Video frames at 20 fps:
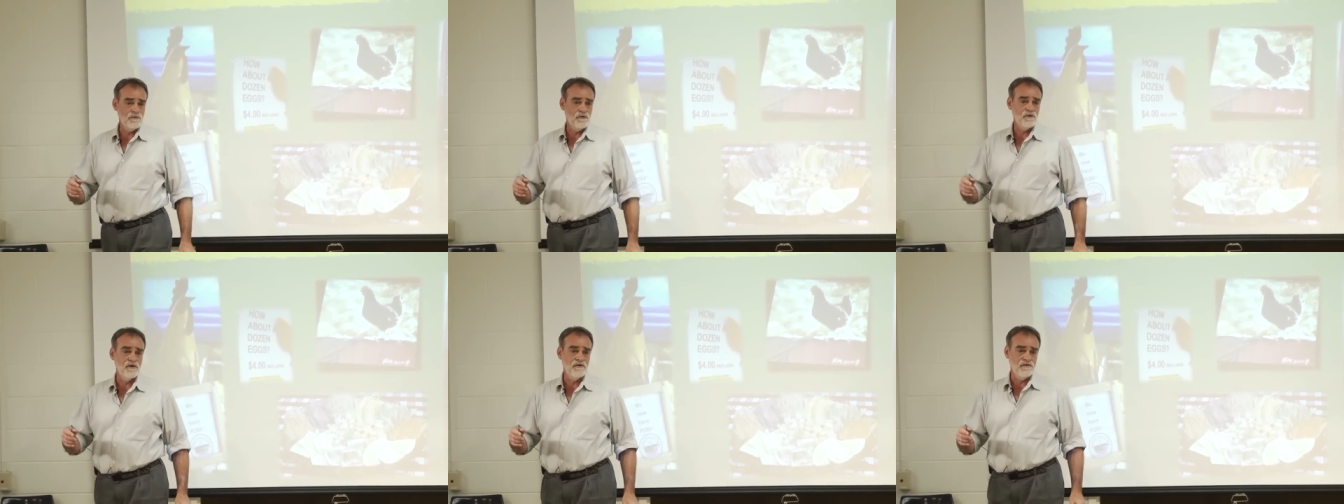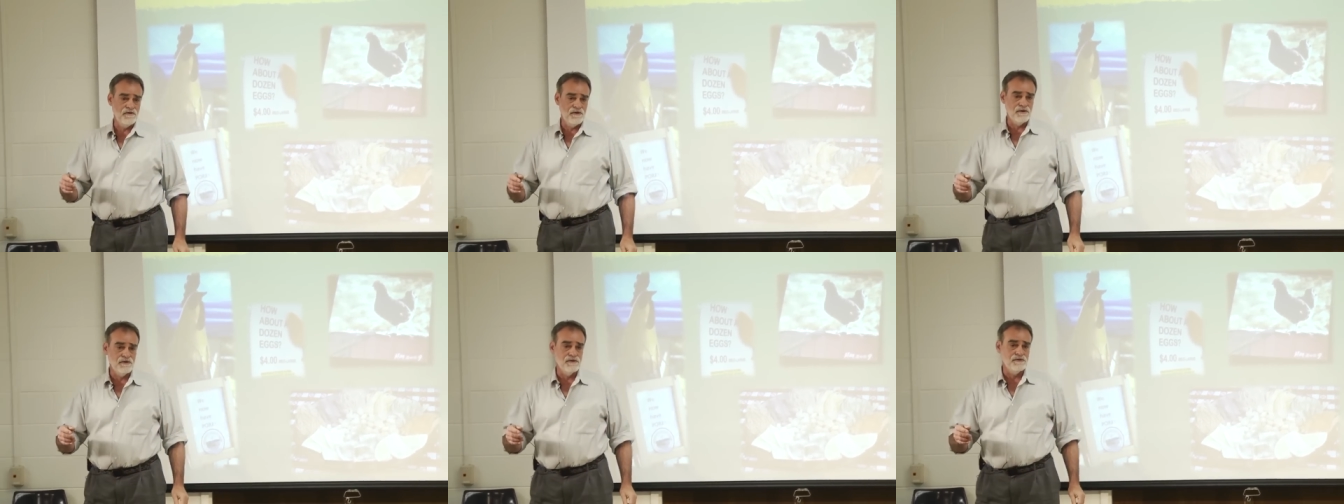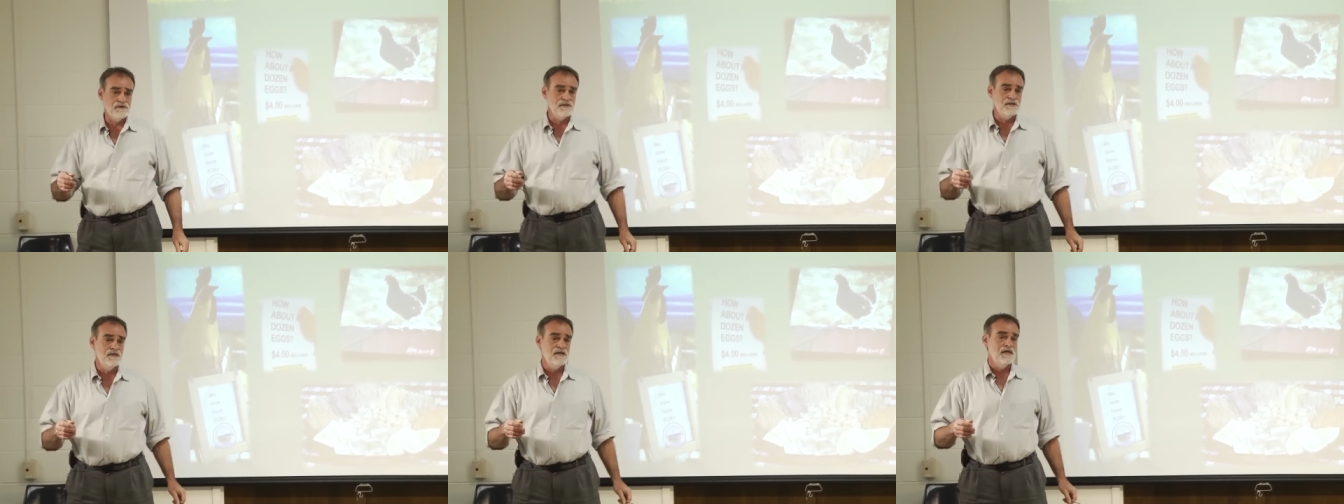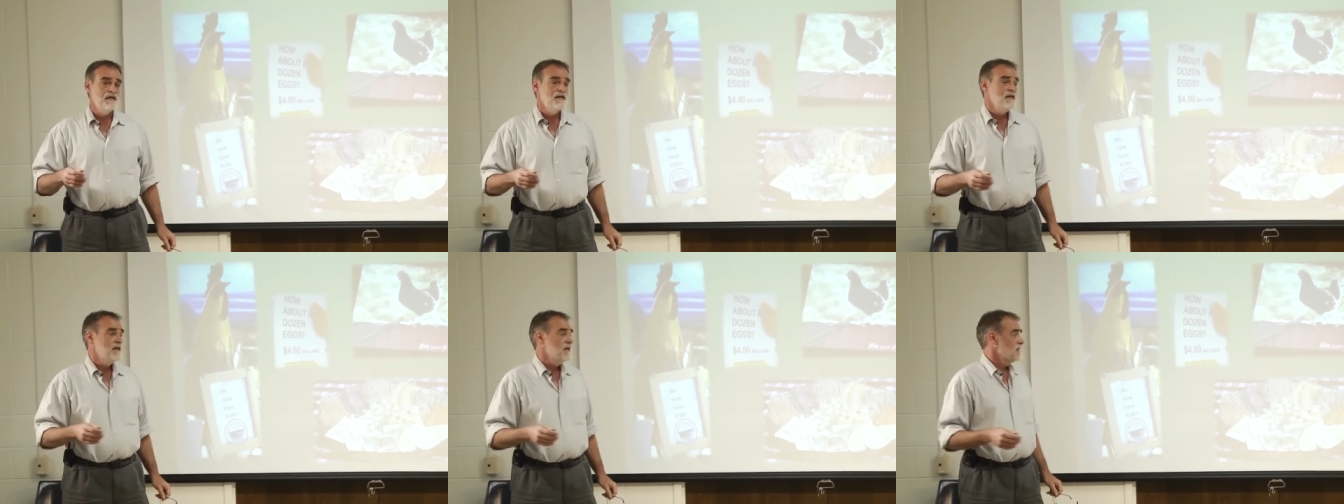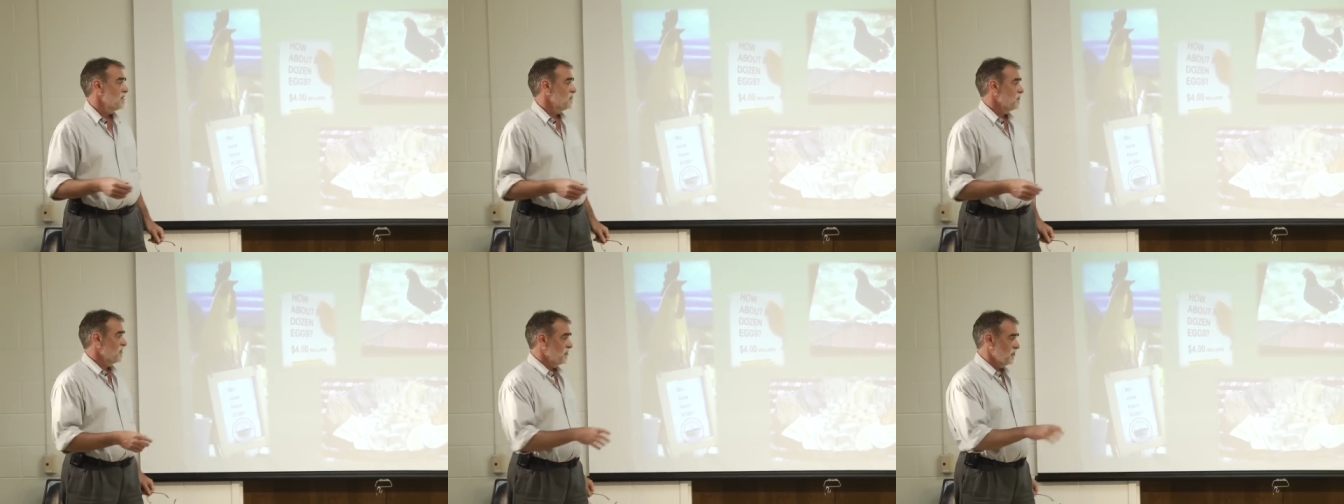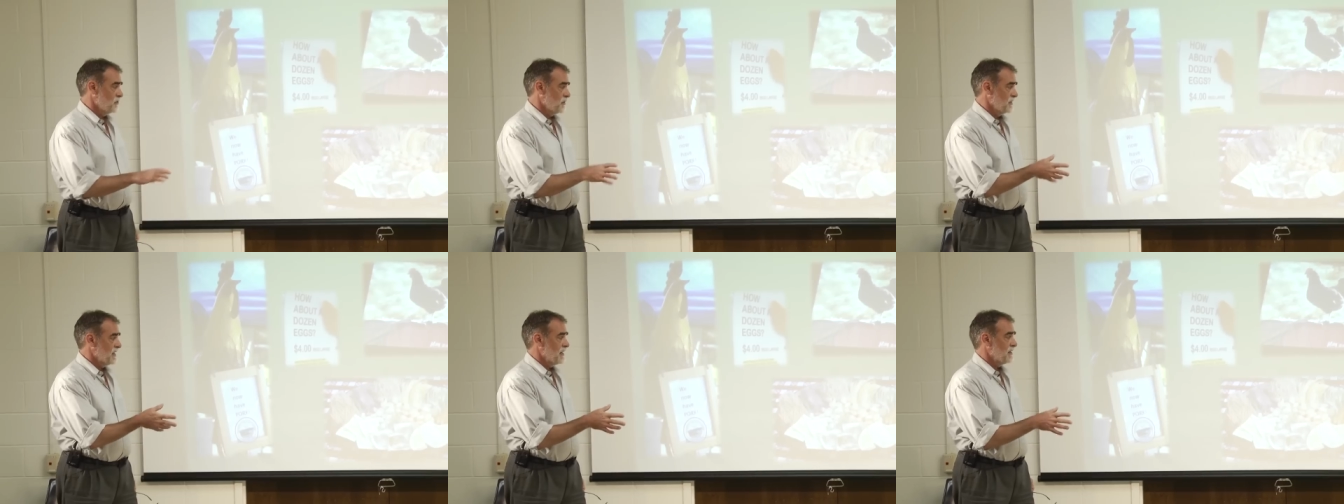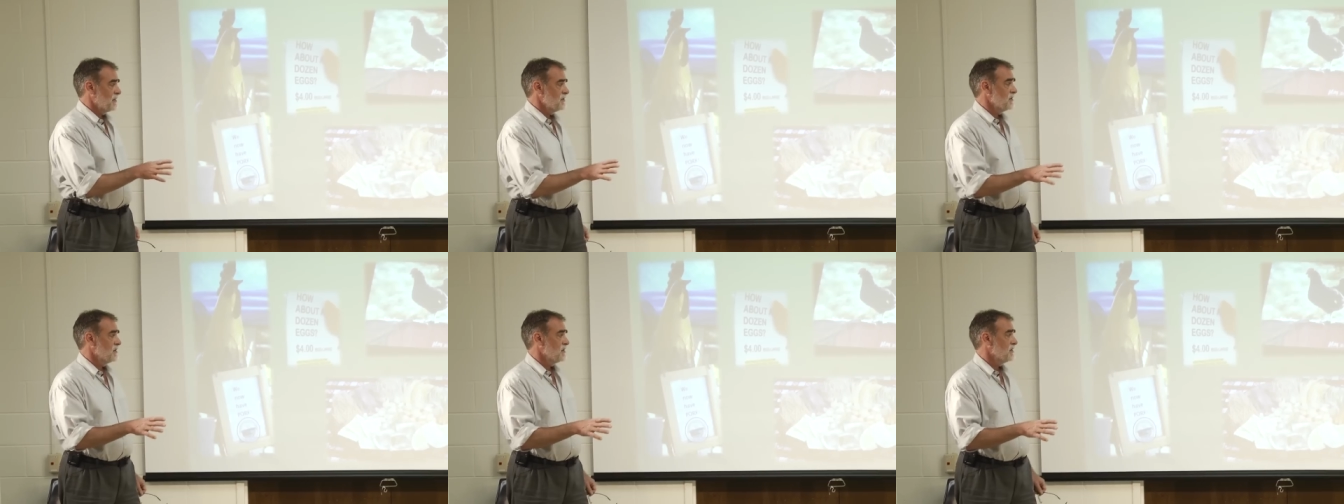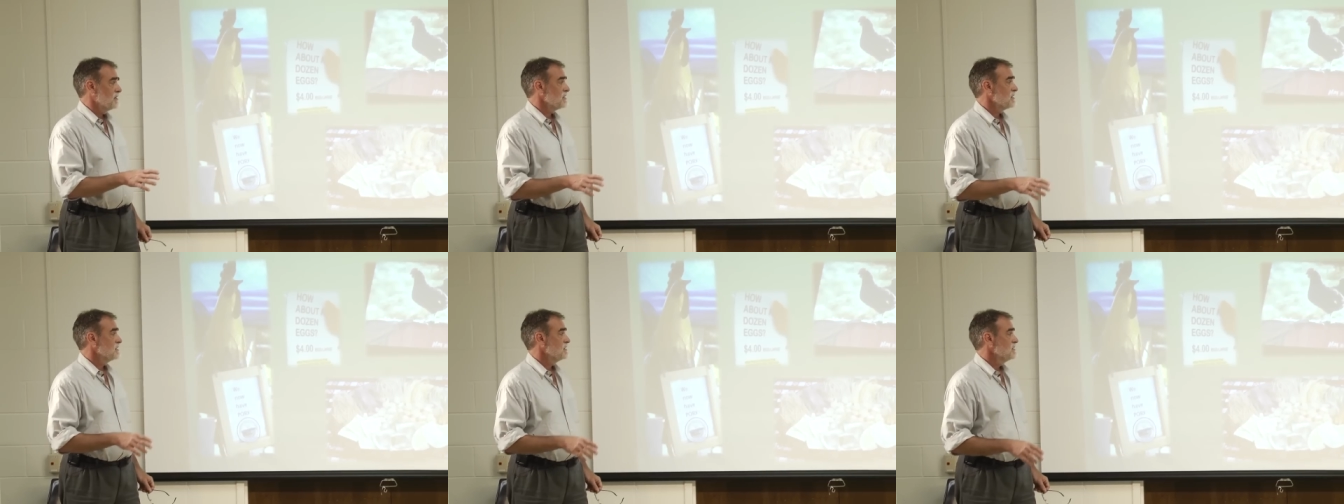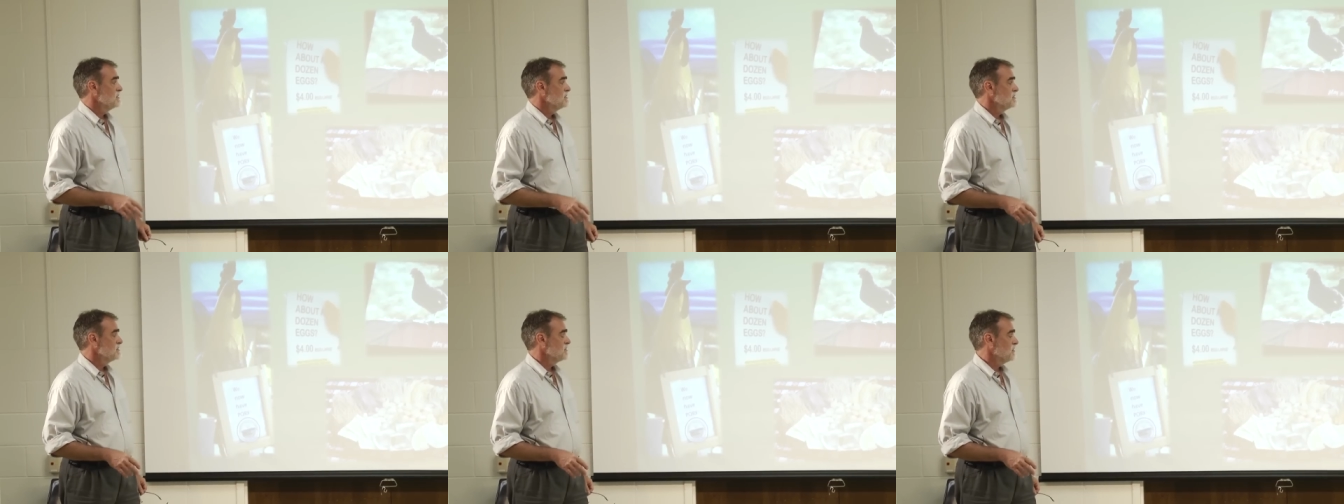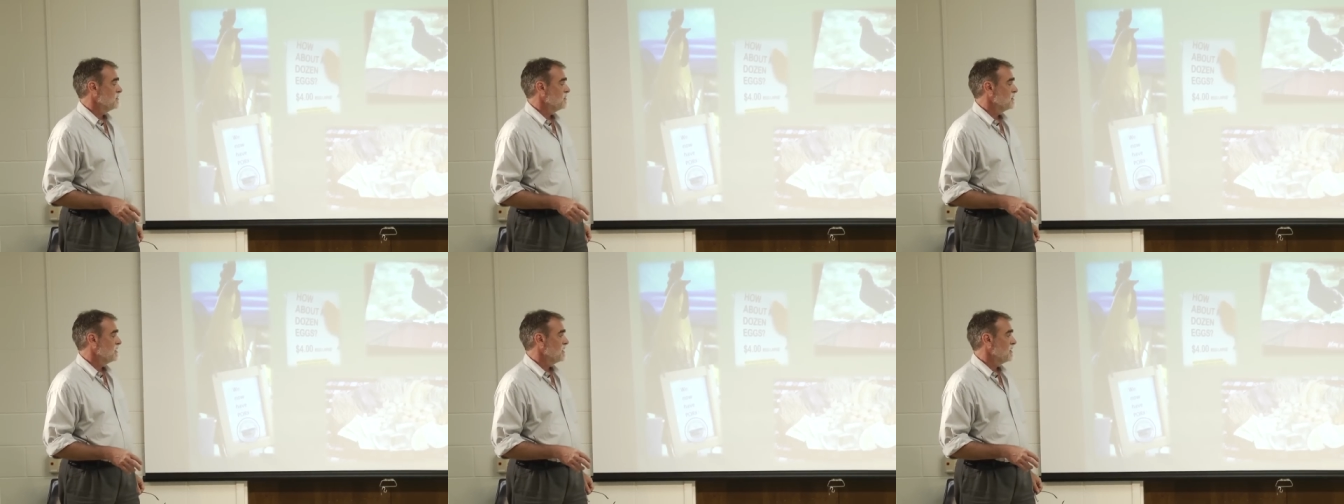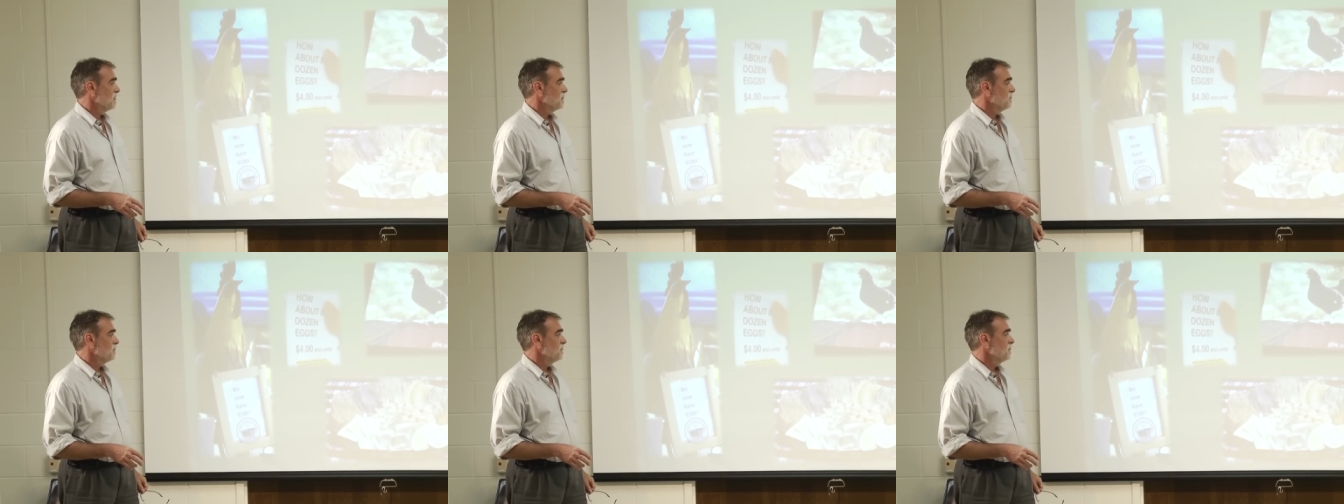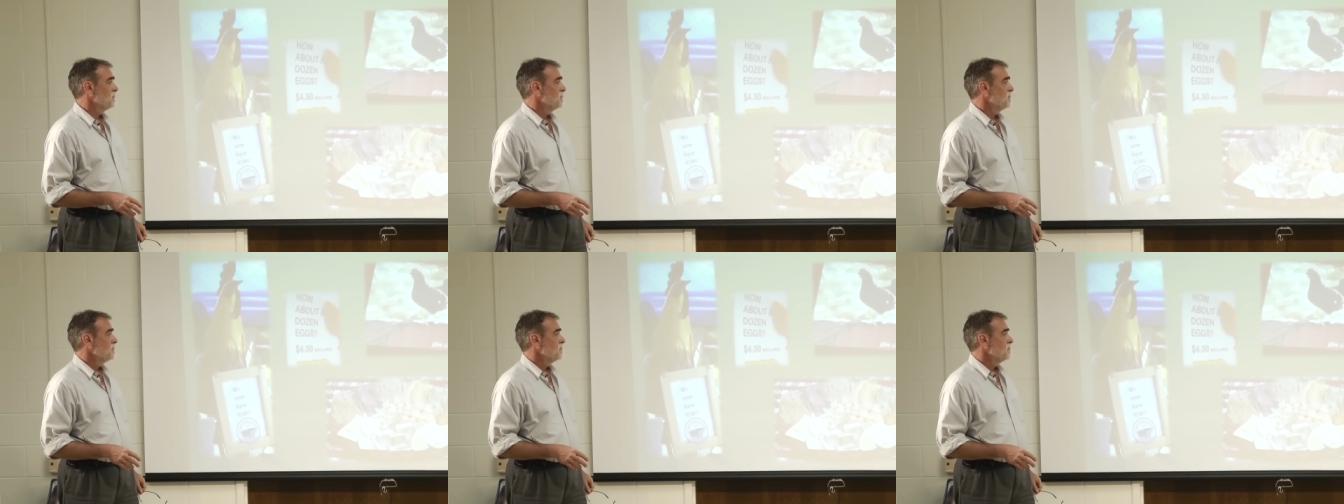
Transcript: and more of those, with or without a dog. So um,